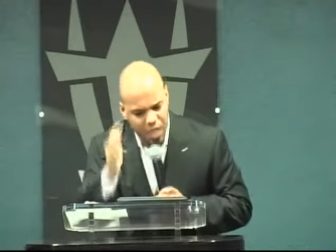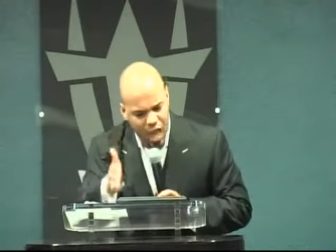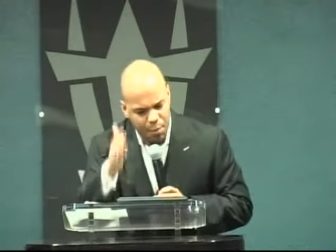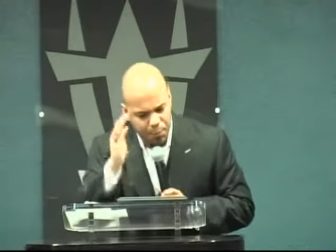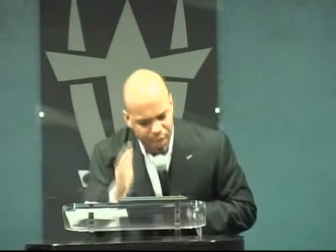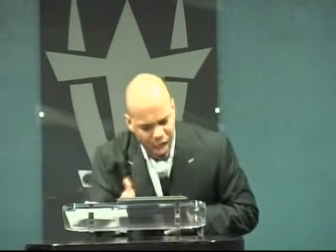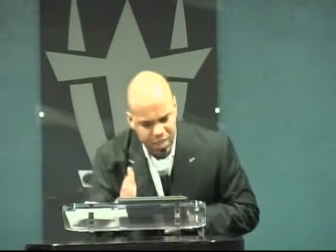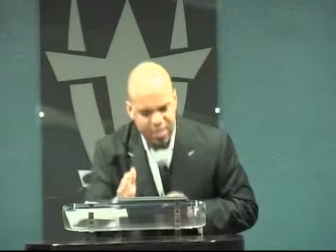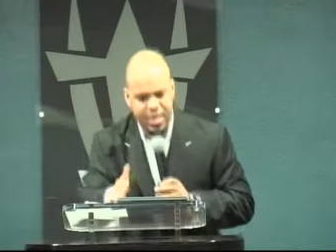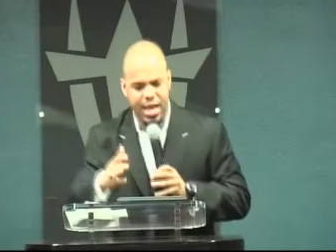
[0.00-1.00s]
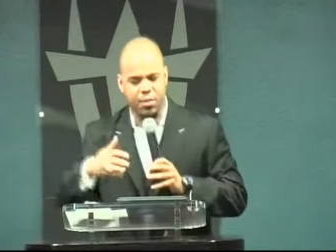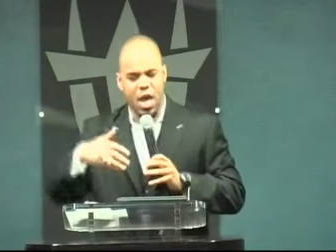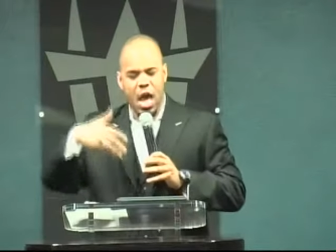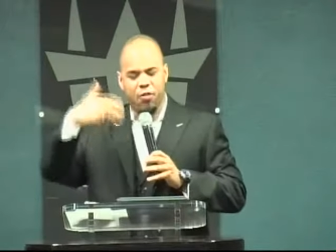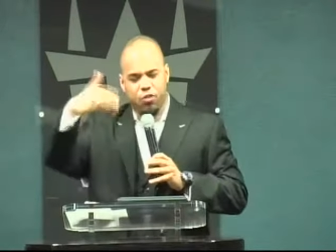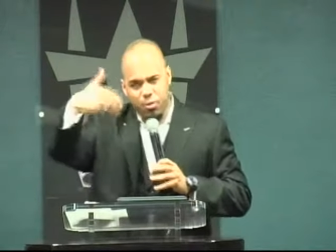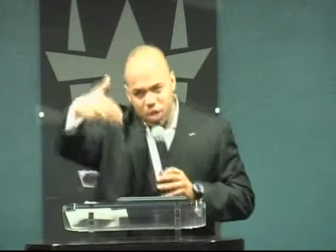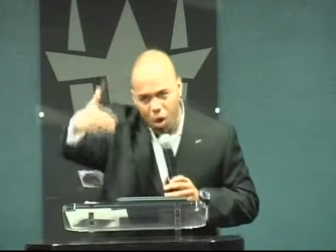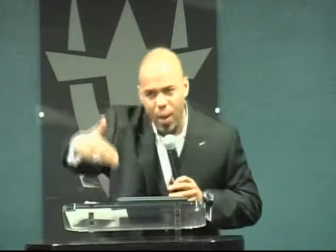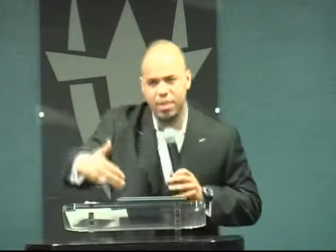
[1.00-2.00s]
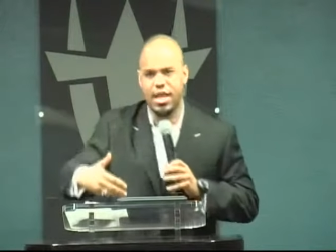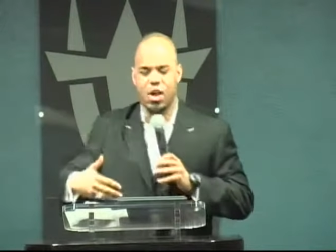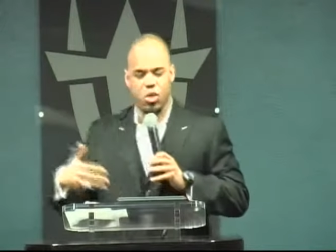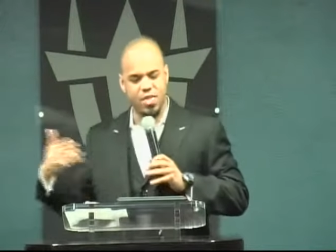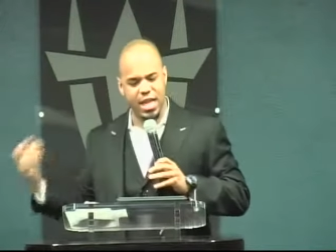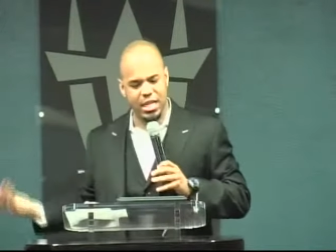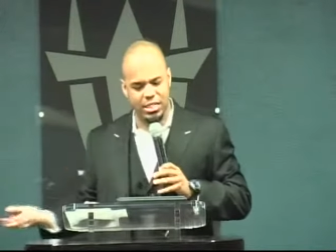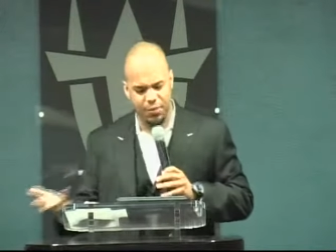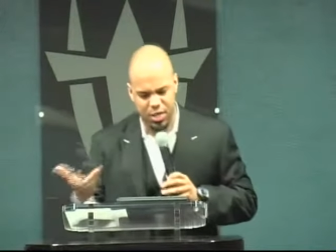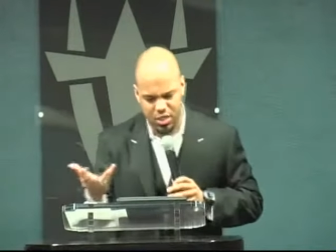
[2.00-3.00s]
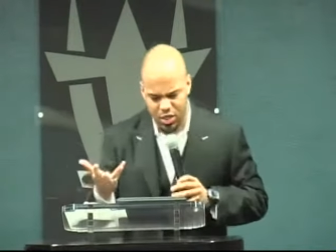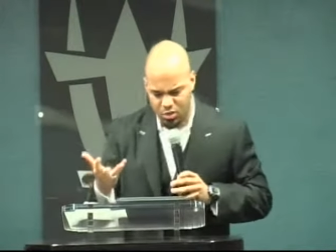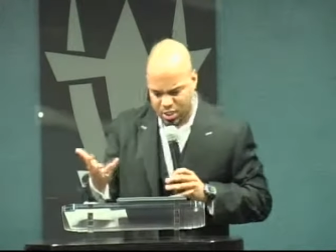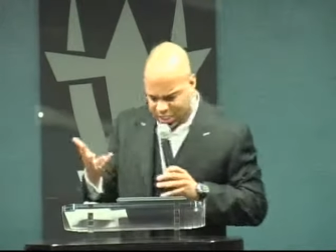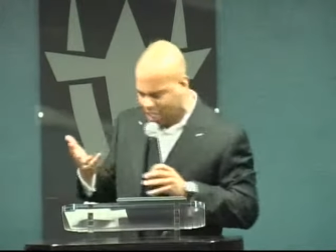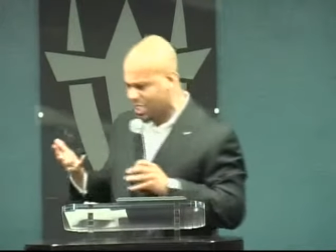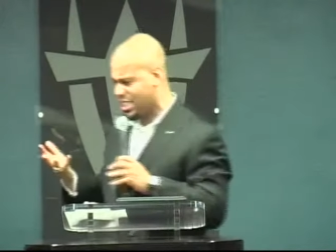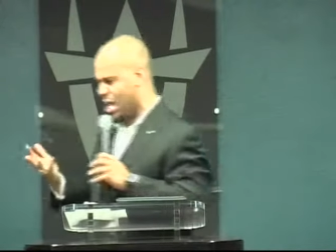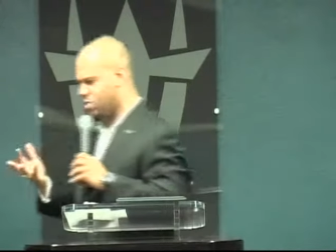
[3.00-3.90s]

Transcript: God blocks them uh, from going there when they attempted to go the second time.